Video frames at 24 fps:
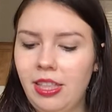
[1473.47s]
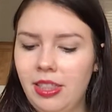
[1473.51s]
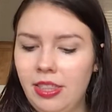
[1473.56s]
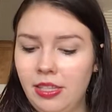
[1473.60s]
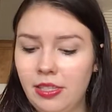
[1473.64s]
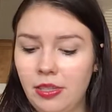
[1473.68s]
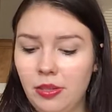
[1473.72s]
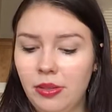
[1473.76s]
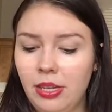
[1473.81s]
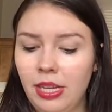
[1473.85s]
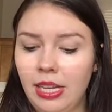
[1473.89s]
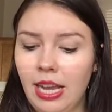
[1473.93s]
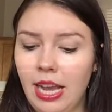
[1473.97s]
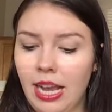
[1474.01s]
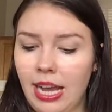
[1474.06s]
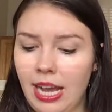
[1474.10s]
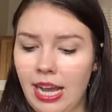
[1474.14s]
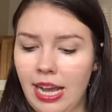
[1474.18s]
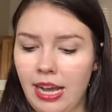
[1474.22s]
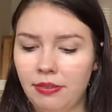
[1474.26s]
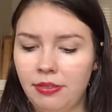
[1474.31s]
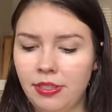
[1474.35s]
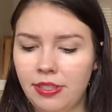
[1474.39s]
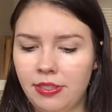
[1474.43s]
This one I
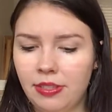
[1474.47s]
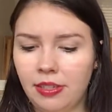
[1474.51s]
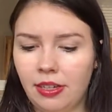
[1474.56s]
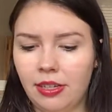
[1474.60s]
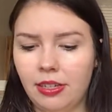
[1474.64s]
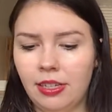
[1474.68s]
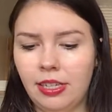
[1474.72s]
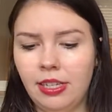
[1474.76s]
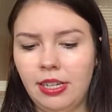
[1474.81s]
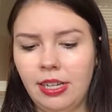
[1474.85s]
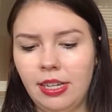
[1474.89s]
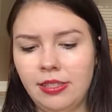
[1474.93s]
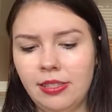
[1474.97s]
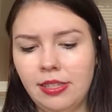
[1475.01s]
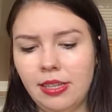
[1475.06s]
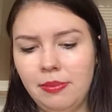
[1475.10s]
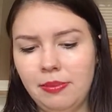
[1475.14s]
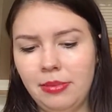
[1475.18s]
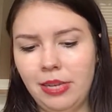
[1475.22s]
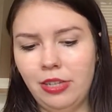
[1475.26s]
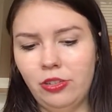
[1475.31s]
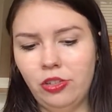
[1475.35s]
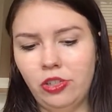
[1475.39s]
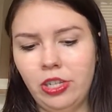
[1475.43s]
have started, as I
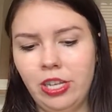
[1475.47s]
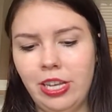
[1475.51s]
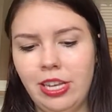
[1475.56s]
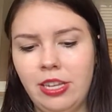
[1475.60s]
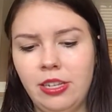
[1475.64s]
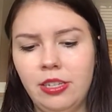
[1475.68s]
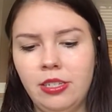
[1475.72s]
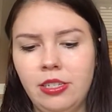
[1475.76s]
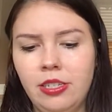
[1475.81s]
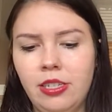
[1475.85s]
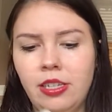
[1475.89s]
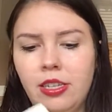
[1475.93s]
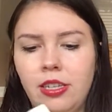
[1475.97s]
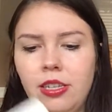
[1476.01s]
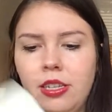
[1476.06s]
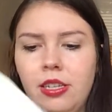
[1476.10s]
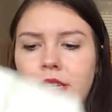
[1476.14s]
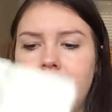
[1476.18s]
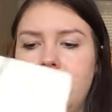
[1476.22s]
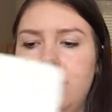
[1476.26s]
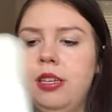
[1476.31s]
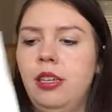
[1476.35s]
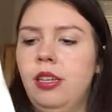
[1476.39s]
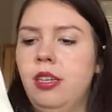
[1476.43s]
mentioned,
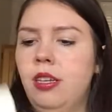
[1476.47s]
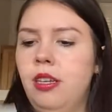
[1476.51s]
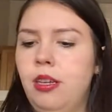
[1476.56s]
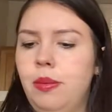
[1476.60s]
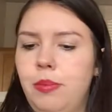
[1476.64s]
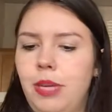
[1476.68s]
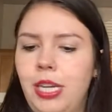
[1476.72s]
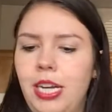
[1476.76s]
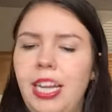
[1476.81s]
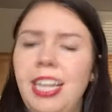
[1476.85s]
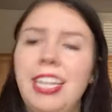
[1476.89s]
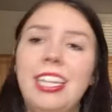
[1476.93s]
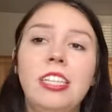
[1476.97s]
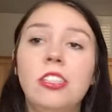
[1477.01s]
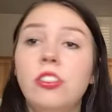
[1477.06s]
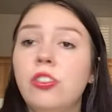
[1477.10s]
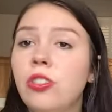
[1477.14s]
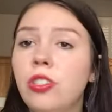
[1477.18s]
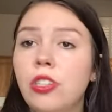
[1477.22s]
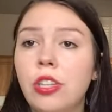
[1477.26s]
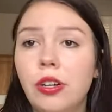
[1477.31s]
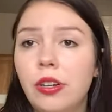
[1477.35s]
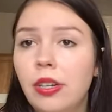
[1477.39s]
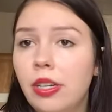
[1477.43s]
but I didn't
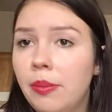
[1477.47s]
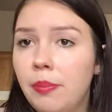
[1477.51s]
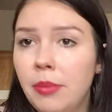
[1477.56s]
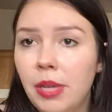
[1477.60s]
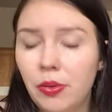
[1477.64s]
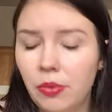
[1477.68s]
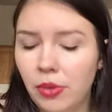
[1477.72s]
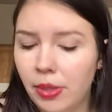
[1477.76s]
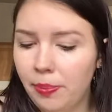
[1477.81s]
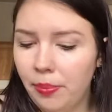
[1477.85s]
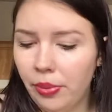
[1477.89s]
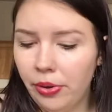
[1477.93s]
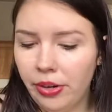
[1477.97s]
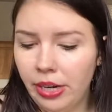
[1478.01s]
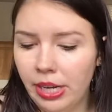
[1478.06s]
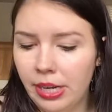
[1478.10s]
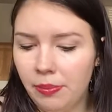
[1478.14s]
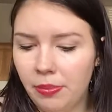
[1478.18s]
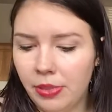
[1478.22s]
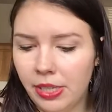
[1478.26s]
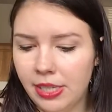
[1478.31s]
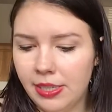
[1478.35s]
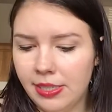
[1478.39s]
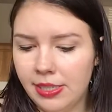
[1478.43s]
show it in my whip parade
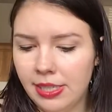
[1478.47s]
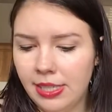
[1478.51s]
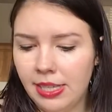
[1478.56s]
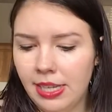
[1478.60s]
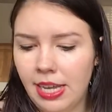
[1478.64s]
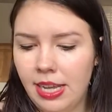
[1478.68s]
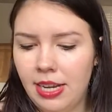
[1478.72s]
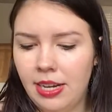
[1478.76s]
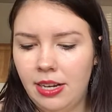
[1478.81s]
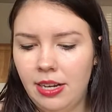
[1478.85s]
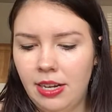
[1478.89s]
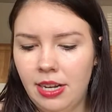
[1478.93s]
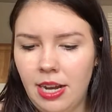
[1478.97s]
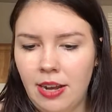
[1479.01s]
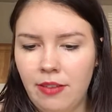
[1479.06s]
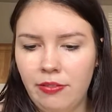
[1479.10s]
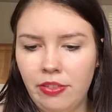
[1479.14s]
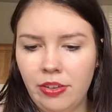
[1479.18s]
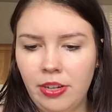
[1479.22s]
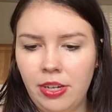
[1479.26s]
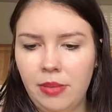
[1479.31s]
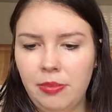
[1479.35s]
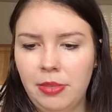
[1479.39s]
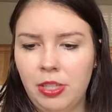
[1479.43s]
because, again, not
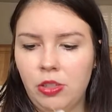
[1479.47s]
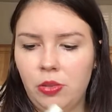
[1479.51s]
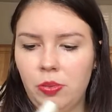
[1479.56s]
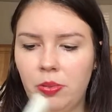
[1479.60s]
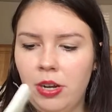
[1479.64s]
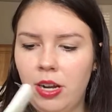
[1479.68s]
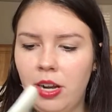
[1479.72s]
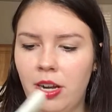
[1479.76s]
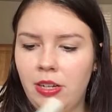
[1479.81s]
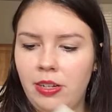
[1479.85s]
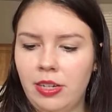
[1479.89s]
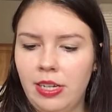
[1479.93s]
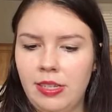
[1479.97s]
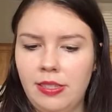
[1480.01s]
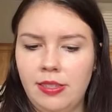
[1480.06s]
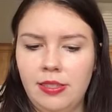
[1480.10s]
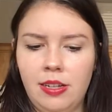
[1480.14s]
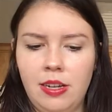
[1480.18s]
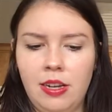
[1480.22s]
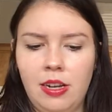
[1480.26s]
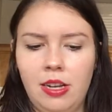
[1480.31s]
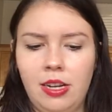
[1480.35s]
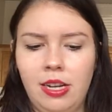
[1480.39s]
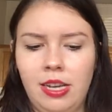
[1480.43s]
very much progress
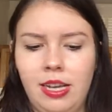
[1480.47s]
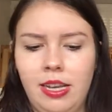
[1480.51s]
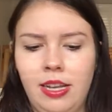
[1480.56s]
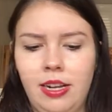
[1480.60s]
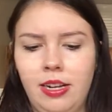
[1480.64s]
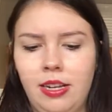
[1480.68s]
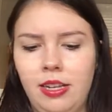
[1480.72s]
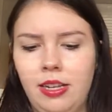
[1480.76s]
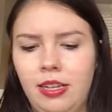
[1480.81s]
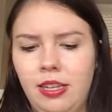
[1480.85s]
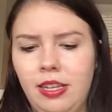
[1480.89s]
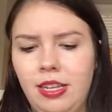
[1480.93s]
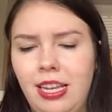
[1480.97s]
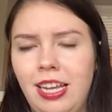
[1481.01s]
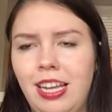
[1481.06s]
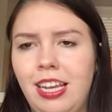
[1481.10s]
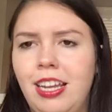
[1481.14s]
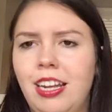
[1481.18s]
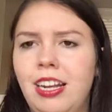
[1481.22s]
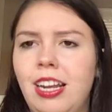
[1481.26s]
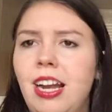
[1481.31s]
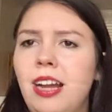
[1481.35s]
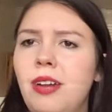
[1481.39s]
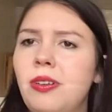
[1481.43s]
on it.
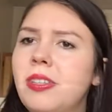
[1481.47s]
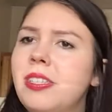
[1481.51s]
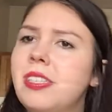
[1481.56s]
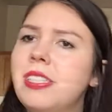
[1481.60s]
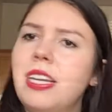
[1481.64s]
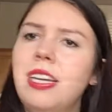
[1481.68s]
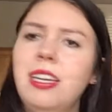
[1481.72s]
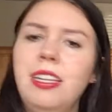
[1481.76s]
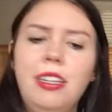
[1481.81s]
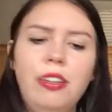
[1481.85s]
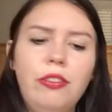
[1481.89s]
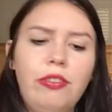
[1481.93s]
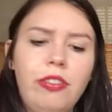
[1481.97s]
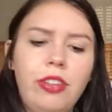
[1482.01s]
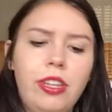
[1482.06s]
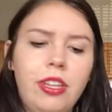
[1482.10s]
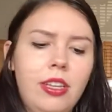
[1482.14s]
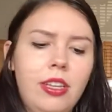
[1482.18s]
And I was kind of,